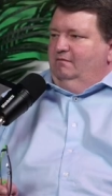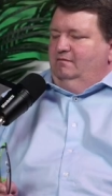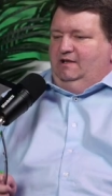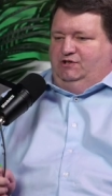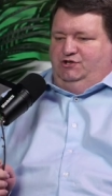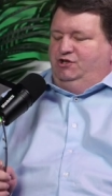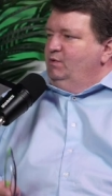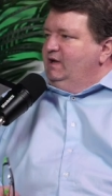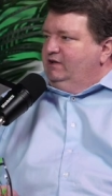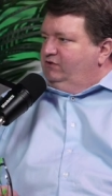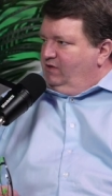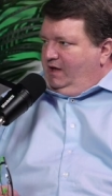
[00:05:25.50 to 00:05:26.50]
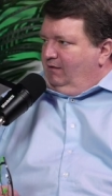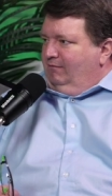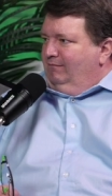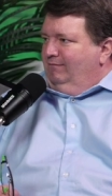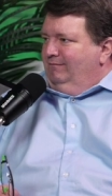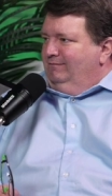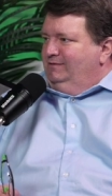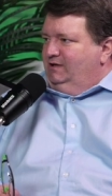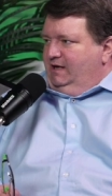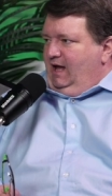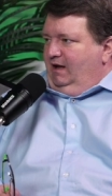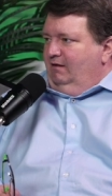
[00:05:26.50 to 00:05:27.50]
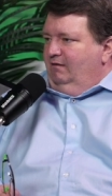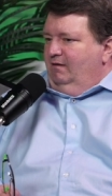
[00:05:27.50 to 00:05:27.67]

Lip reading: that's doing its thing today,